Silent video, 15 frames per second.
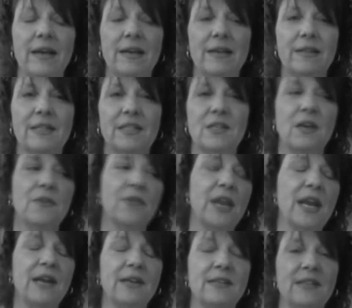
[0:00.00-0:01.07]
the song that
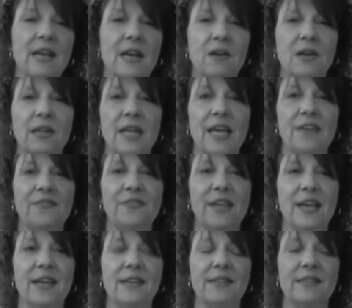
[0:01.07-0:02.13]
I sang called
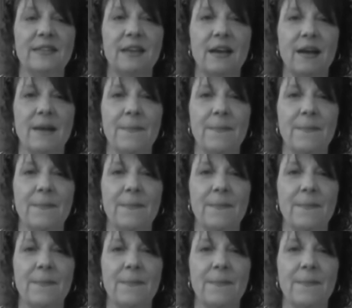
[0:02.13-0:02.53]
Lifeline is,